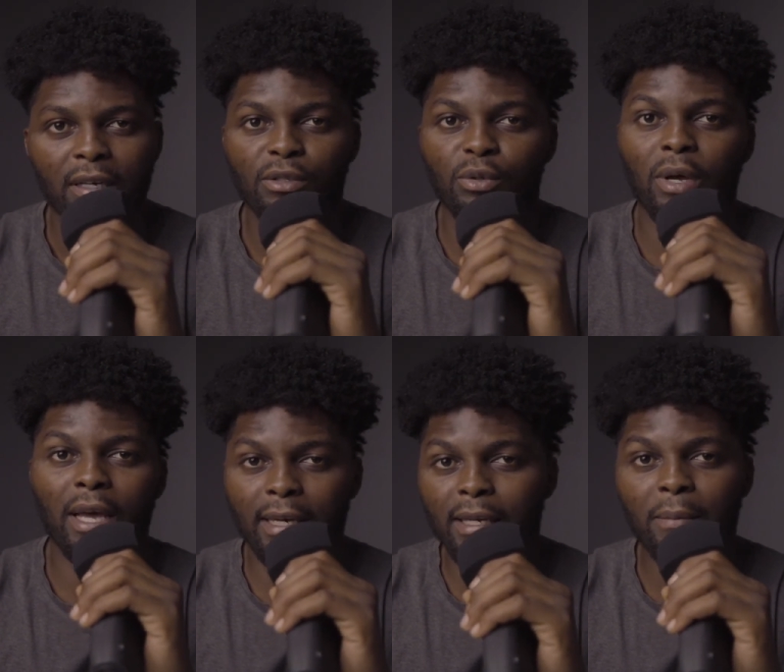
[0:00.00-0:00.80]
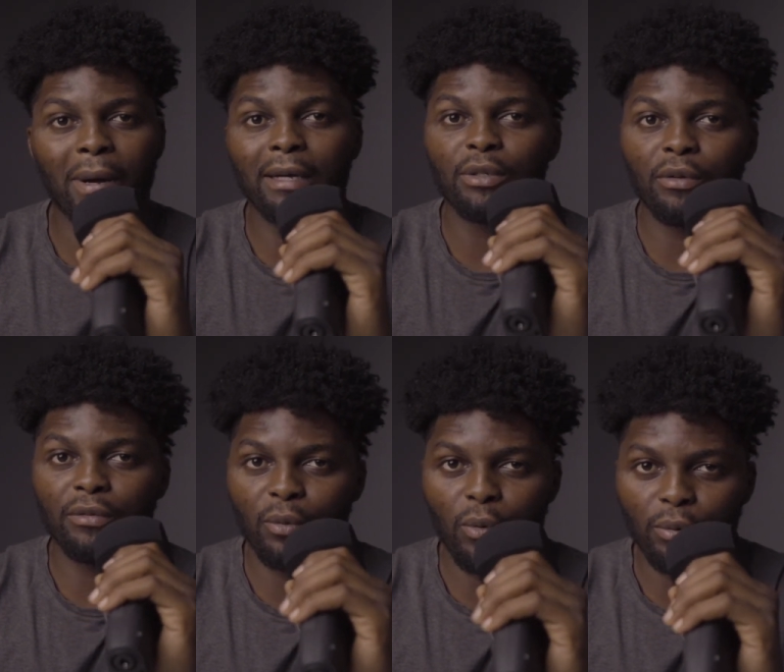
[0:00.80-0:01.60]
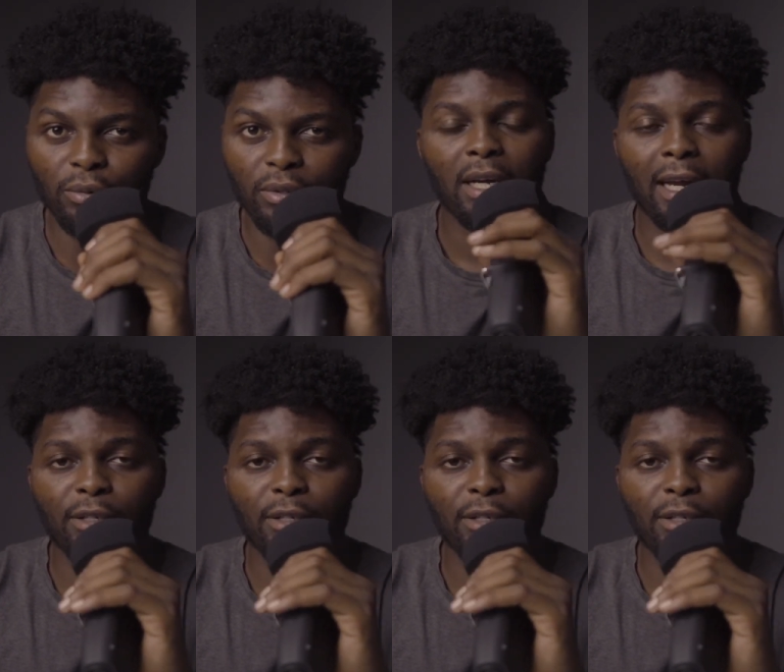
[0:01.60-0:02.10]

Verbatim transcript: to any part of the world. Can